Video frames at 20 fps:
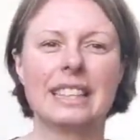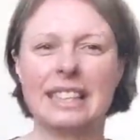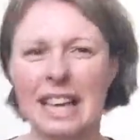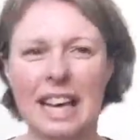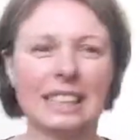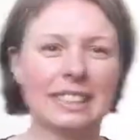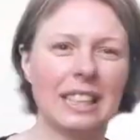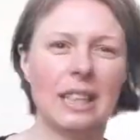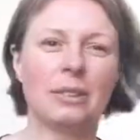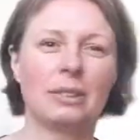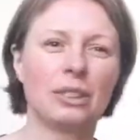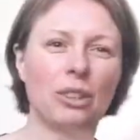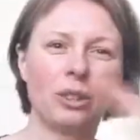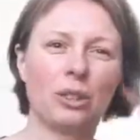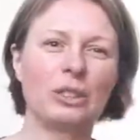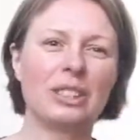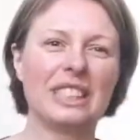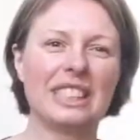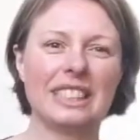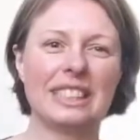cut out
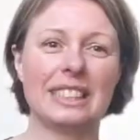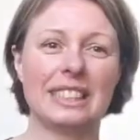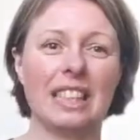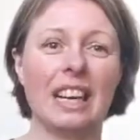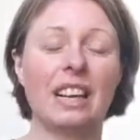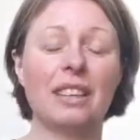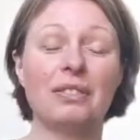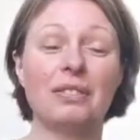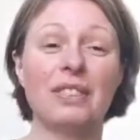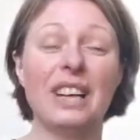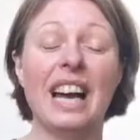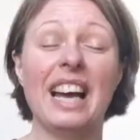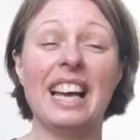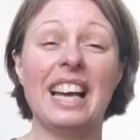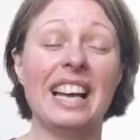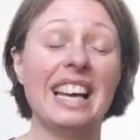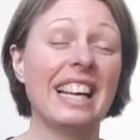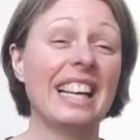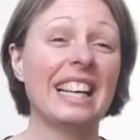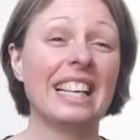all this stuff,
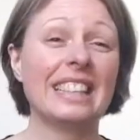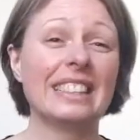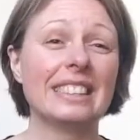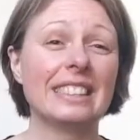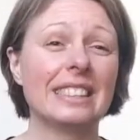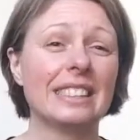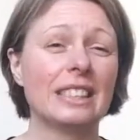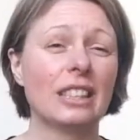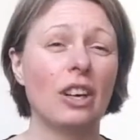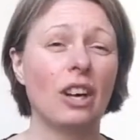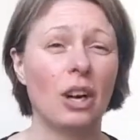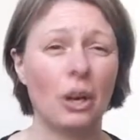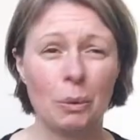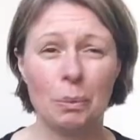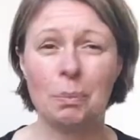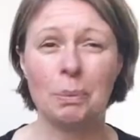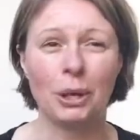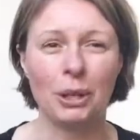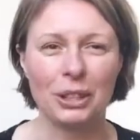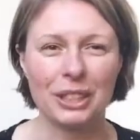and
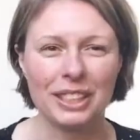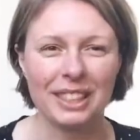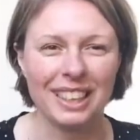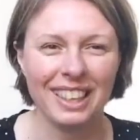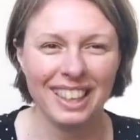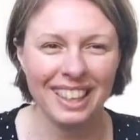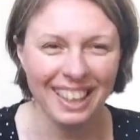oh boy,